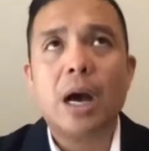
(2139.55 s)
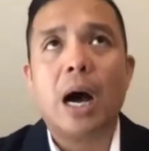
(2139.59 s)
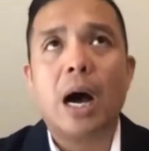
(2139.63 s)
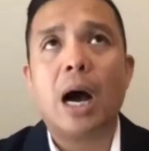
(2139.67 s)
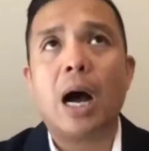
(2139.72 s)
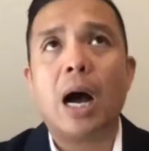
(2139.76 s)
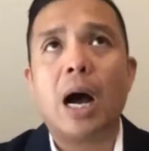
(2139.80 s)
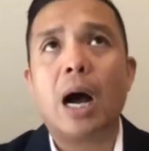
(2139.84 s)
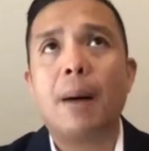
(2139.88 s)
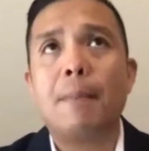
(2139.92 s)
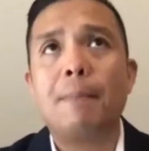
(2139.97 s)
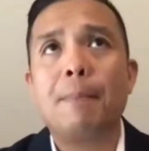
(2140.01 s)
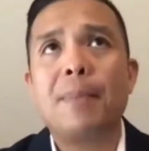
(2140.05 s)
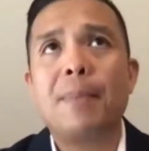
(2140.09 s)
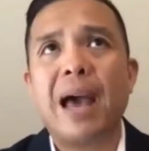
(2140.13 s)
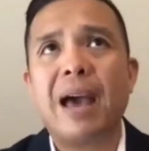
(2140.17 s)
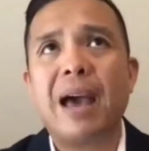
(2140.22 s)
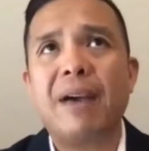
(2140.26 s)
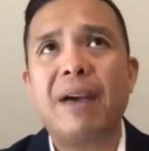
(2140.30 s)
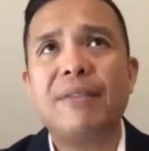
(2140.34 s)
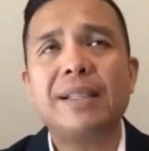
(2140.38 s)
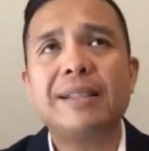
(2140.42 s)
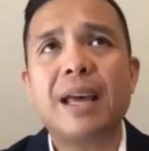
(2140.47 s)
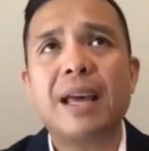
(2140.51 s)

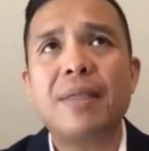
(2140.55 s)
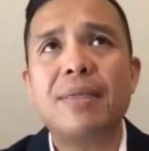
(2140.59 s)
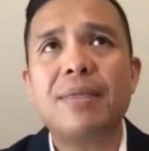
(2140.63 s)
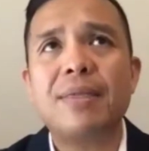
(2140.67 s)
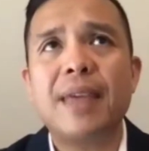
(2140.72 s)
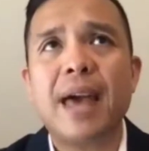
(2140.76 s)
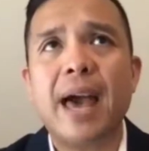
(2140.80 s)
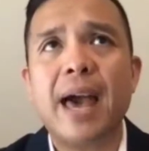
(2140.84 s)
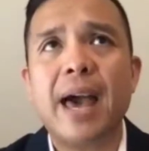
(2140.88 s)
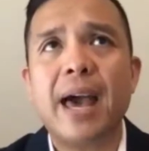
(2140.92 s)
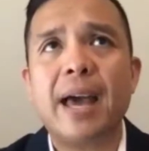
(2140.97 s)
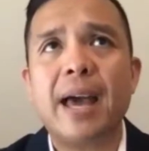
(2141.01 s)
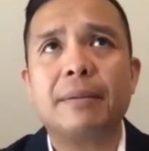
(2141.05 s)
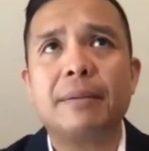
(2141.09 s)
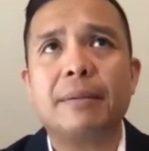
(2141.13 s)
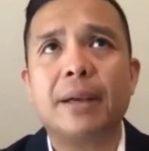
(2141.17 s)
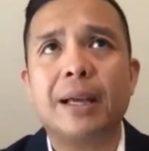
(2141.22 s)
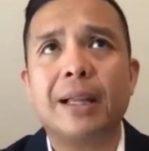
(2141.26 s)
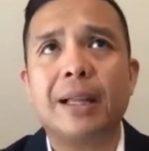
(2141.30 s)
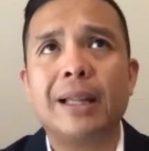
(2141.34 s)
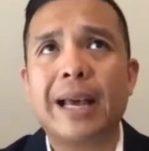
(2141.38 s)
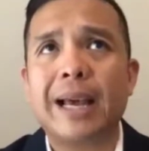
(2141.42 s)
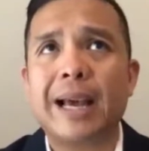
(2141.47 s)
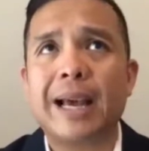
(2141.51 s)
Having said that,
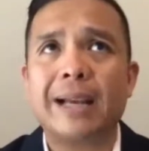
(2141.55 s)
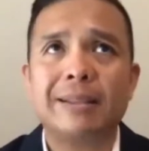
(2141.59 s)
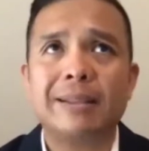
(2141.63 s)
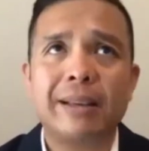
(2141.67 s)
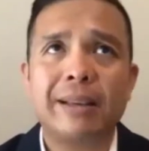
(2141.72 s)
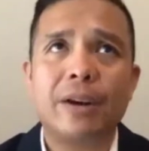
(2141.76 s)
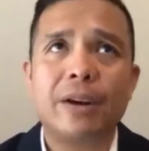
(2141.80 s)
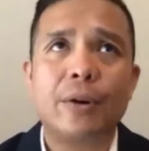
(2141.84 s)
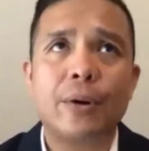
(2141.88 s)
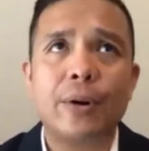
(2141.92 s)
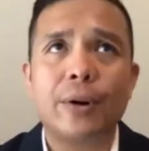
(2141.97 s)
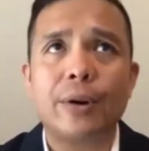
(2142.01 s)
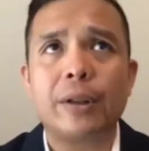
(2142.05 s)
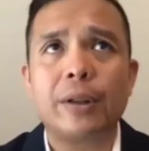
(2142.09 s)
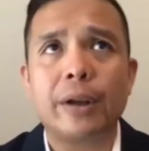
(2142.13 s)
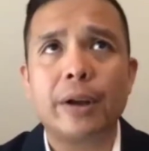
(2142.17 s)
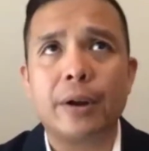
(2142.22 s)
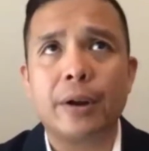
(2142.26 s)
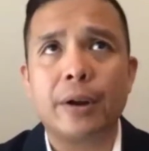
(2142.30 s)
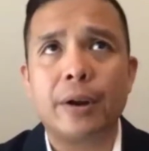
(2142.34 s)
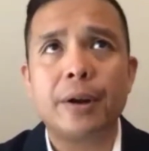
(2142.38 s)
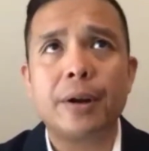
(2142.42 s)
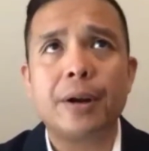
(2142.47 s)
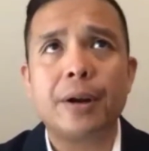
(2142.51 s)
like I said
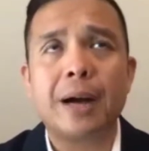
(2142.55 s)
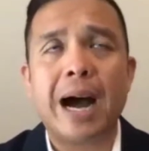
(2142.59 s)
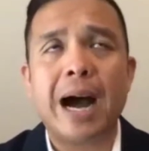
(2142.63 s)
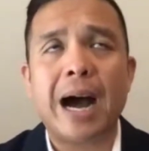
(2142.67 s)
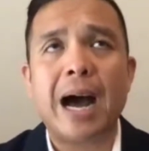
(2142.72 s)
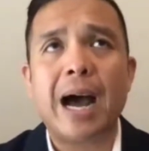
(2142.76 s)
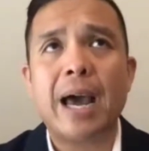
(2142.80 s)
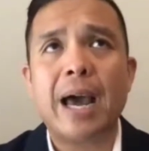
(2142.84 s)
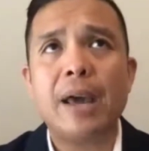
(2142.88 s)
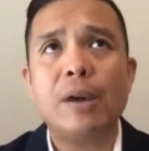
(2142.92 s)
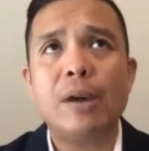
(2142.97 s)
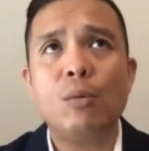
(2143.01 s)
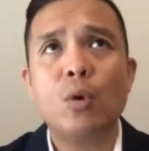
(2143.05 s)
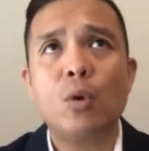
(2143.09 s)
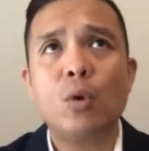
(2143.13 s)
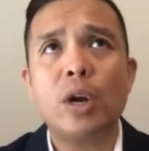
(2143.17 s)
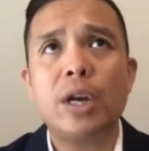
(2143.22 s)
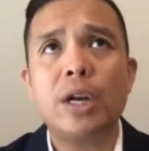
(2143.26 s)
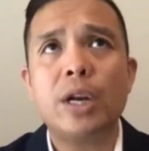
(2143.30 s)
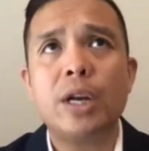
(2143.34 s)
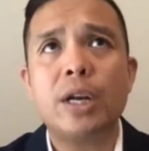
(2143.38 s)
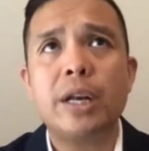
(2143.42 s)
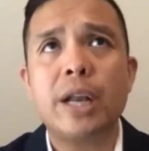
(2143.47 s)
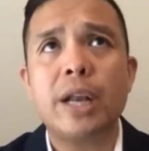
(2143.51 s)
earlier, I
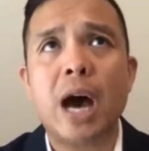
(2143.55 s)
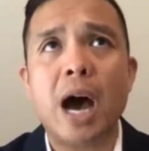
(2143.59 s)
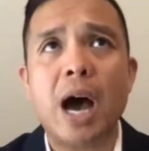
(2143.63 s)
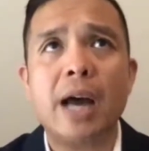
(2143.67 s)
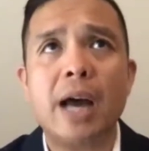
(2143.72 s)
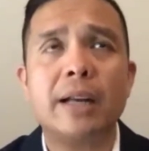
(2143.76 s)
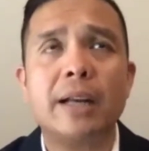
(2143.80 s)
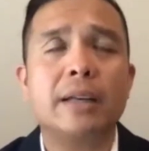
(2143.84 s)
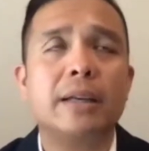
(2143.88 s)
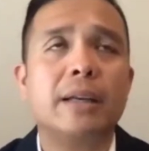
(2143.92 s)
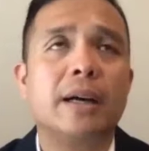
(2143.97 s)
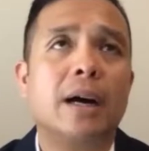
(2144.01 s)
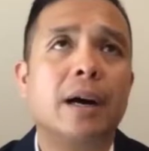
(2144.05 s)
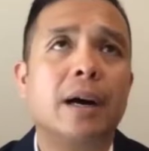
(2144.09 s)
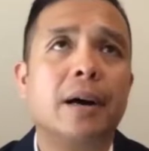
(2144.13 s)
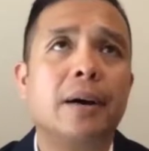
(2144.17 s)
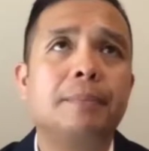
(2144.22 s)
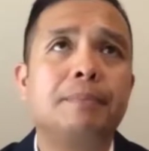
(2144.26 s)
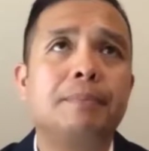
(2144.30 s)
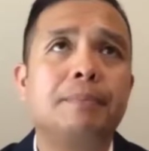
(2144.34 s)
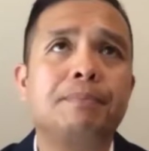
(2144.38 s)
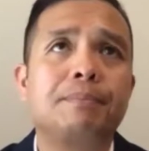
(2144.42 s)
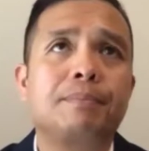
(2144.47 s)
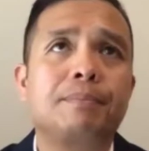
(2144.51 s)
would not.
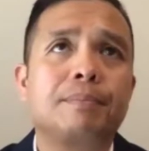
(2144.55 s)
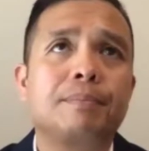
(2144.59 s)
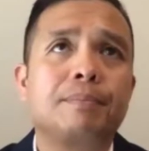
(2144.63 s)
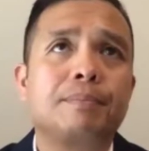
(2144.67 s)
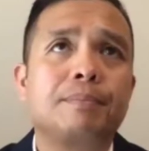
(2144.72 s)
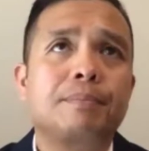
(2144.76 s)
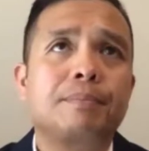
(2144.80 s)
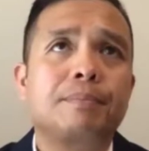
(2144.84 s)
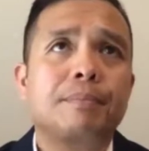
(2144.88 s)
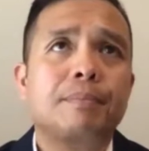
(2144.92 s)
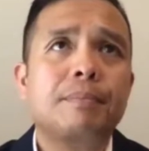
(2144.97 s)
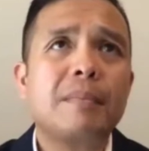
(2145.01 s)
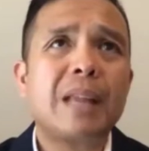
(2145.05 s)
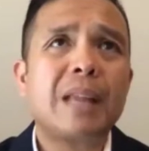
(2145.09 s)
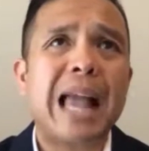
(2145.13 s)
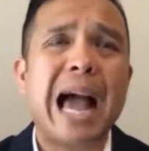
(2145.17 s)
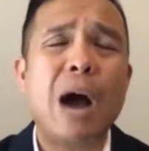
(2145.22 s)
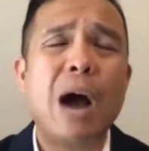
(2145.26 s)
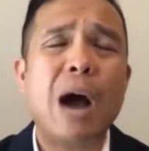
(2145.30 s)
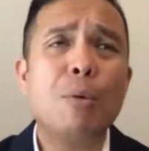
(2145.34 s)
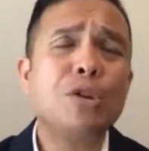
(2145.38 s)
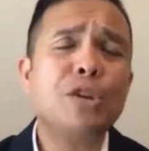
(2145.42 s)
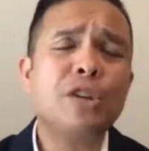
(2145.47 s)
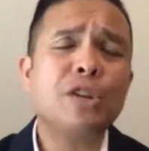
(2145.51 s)

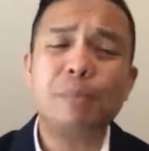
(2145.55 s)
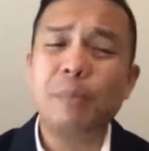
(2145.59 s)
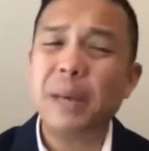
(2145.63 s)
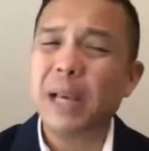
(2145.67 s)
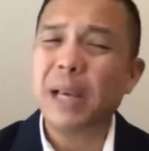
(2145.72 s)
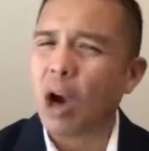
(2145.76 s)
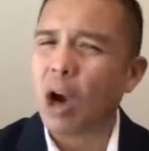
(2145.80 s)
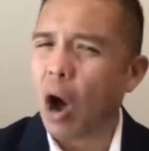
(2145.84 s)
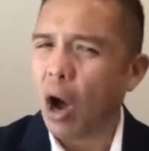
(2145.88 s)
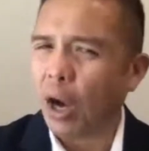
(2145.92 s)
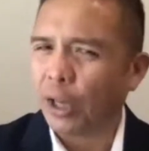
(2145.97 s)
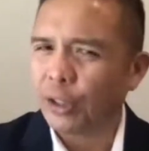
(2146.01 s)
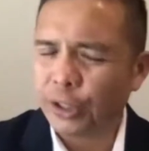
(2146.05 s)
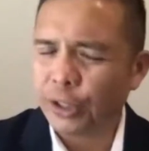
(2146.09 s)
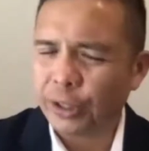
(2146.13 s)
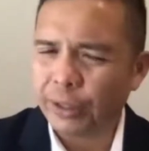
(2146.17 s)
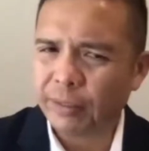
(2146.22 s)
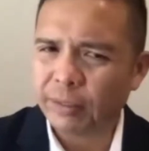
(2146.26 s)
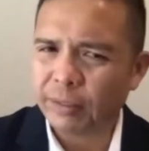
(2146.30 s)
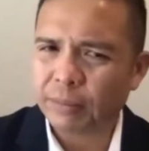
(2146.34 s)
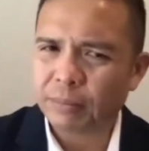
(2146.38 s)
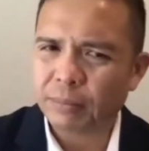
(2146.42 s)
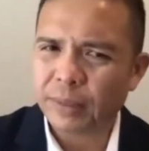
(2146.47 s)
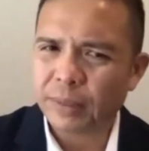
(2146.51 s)
I would just be
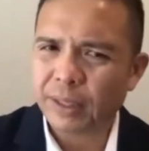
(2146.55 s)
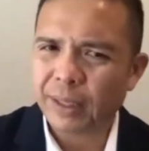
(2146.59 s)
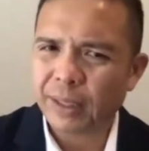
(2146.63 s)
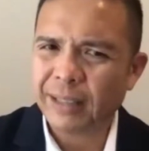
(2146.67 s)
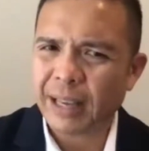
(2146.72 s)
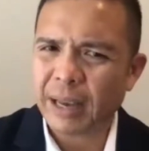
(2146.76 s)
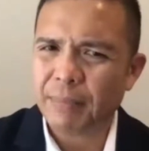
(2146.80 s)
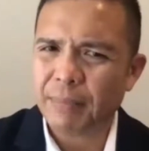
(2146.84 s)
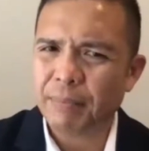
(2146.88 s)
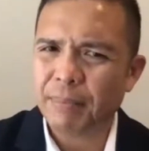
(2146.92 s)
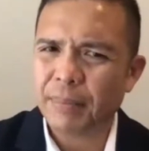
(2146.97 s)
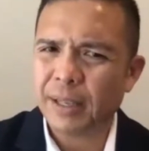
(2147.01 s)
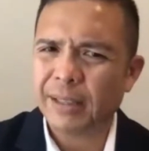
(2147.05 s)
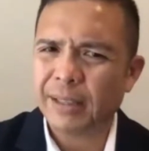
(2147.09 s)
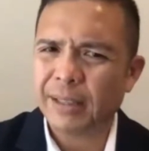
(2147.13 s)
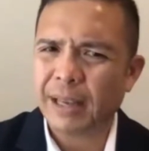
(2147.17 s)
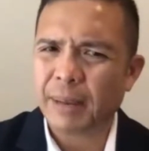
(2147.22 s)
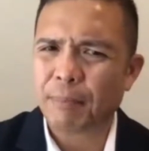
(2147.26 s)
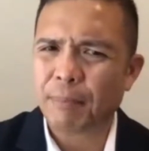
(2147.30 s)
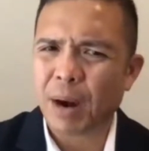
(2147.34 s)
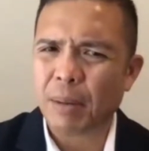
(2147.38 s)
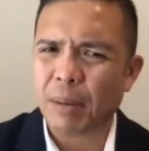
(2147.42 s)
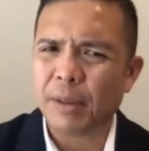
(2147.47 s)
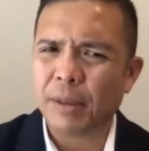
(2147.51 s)
cautious. Is
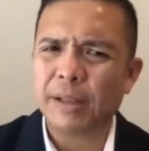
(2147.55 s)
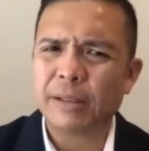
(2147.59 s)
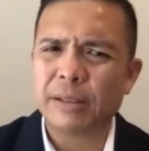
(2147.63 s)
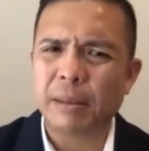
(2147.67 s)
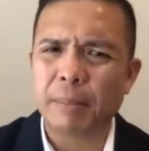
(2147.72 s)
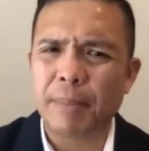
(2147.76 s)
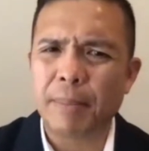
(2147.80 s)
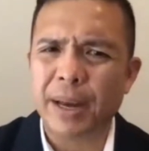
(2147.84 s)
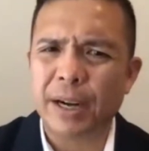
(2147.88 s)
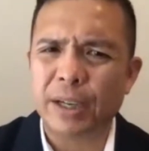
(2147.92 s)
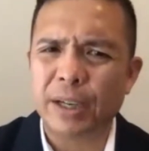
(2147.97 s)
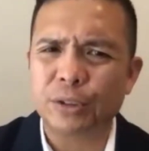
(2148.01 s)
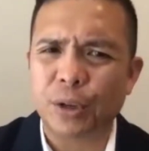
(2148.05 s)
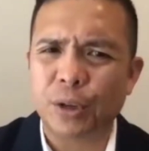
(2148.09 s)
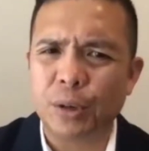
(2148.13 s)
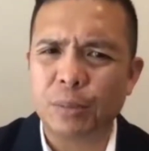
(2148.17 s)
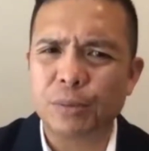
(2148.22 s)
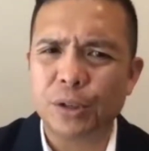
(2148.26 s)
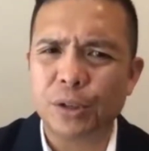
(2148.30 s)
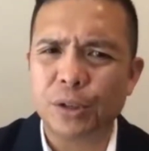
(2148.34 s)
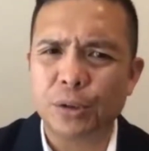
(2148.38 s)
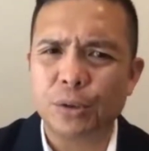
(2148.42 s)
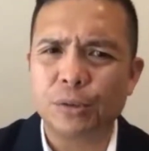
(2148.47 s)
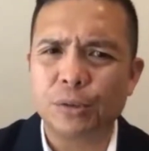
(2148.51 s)
that probably is a better
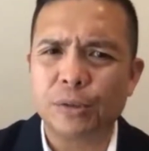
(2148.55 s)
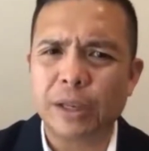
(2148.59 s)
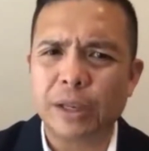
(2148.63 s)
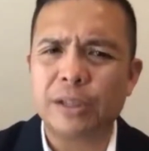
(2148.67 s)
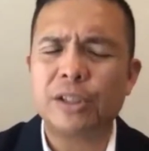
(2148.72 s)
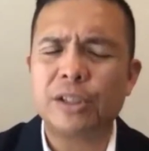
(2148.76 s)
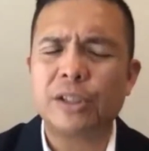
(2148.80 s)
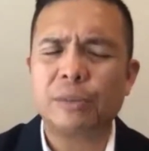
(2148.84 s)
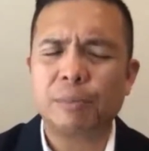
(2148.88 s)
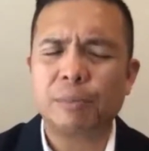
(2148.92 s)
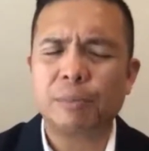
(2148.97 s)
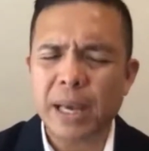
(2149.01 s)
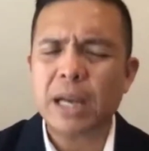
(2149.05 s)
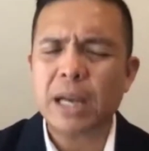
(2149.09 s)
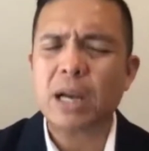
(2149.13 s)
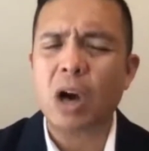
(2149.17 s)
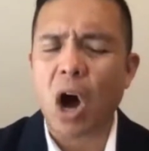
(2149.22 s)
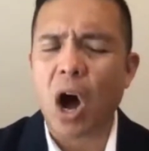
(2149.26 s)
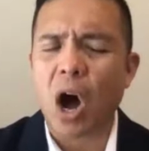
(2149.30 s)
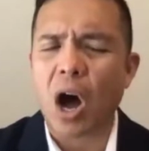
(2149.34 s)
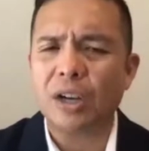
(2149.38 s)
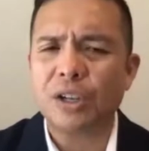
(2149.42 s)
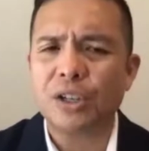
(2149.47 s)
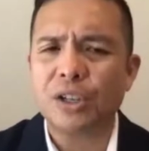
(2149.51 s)
term to use? So just be
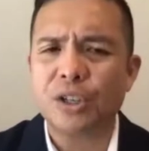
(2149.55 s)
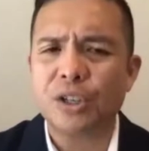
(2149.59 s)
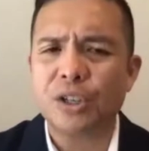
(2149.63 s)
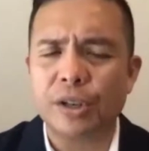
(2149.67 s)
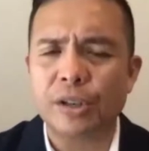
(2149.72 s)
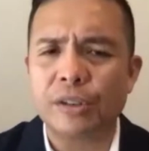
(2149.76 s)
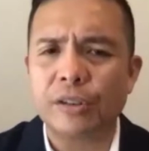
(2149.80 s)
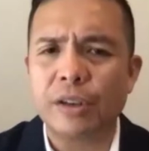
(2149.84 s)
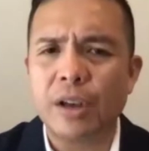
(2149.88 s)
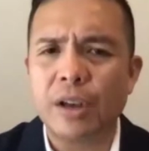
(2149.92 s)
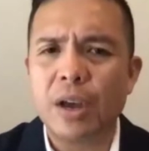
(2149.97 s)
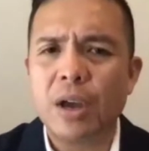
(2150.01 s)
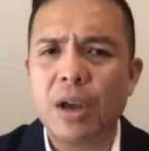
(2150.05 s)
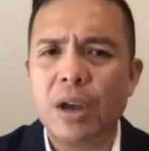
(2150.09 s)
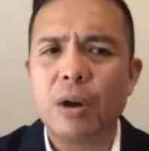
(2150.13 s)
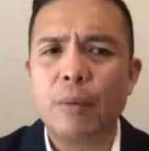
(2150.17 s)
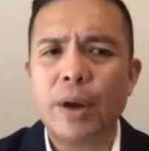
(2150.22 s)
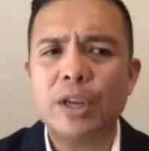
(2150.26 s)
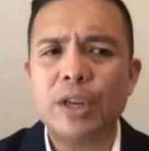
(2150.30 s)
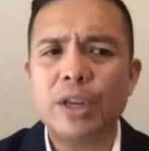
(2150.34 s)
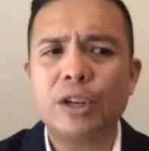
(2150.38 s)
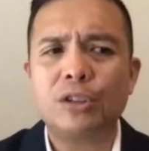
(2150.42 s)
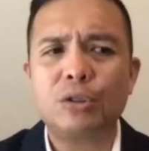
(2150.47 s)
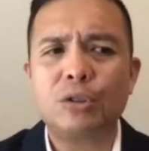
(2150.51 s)
cautious
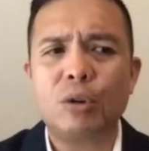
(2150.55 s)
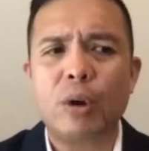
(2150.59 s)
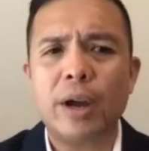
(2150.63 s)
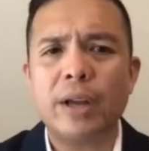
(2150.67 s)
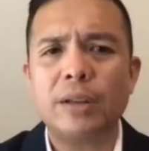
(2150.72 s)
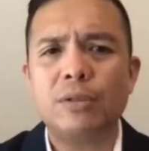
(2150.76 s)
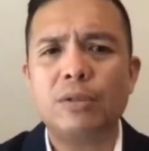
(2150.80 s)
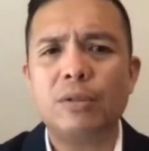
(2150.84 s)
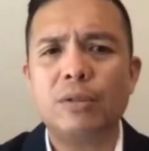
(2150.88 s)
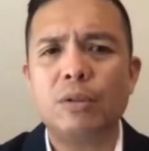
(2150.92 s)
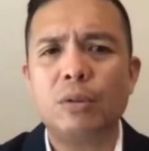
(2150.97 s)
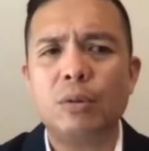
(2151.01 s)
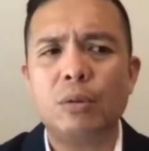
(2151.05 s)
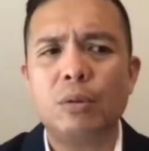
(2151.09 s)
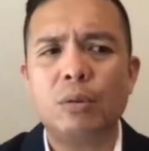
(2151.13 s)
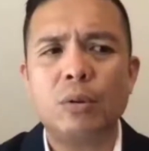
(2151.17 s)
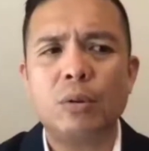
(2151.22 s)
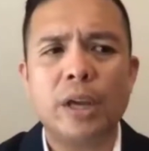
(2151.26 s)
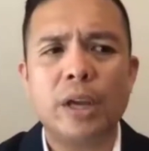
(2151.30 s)
when you're trying to